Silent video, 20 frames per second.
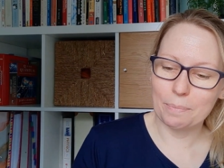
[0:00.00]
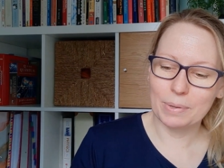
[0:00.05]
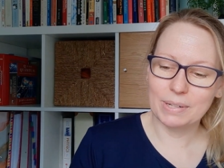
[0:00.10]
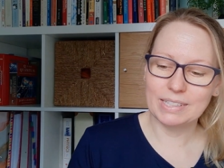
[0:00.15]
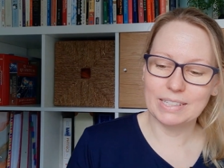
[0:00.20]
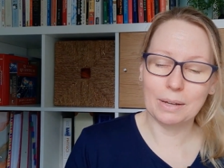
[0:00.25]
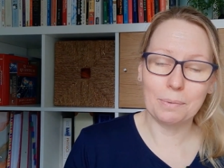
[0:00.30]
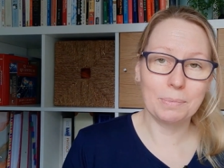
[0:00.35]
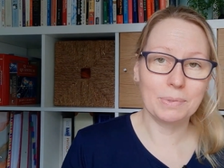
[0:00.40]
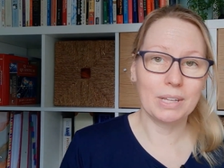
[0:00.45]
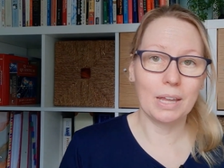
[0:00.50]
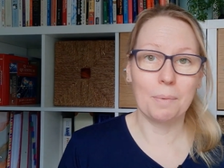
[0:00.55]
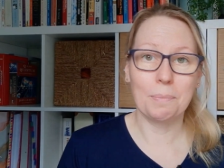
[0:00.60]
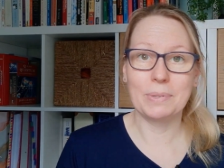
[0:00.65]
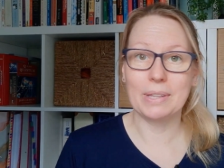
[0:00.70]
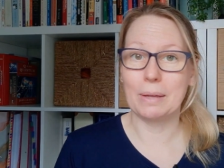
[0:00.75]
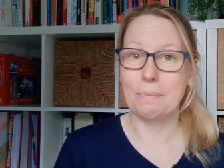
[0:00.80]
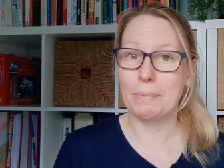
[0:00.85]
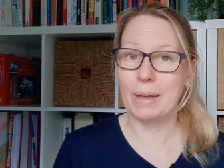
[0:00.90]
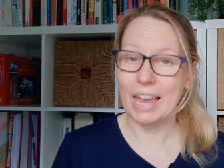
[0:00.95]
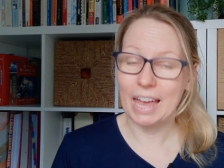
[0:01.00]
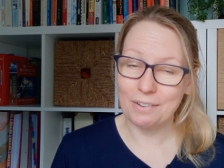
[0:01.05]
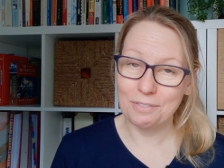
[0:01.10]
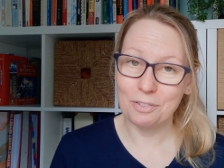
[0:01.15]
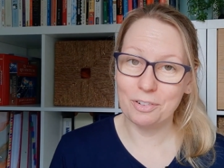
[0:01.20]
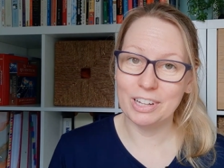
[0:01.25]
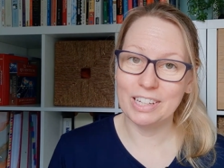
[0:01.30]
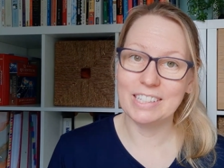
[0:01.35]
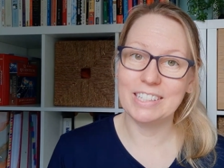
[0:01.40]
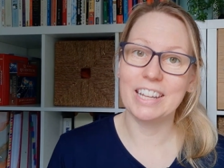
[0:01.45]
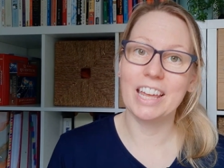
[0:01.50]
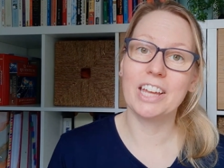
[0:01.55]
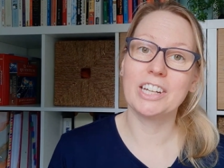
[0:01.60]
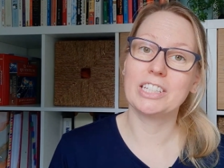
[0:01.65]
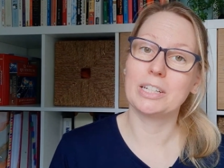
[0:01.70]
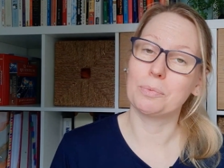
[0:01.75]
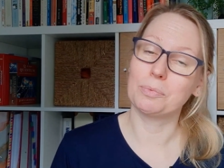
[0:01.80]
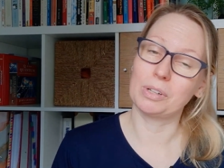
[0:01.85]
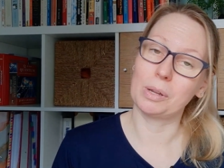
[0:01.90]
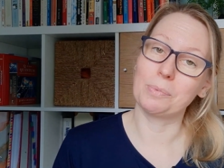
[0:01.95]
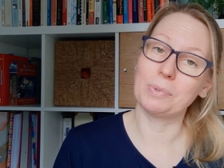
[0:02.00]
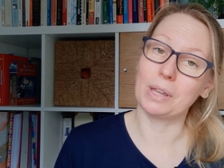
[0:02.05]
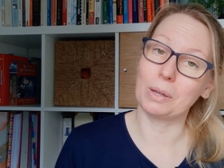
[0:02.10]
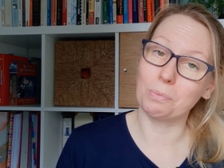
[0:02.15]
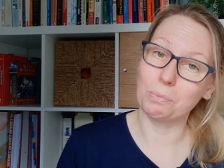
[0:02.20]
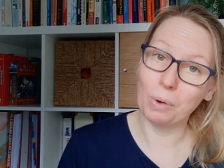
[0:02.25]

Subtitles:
Sometimes they may have research, sometimes they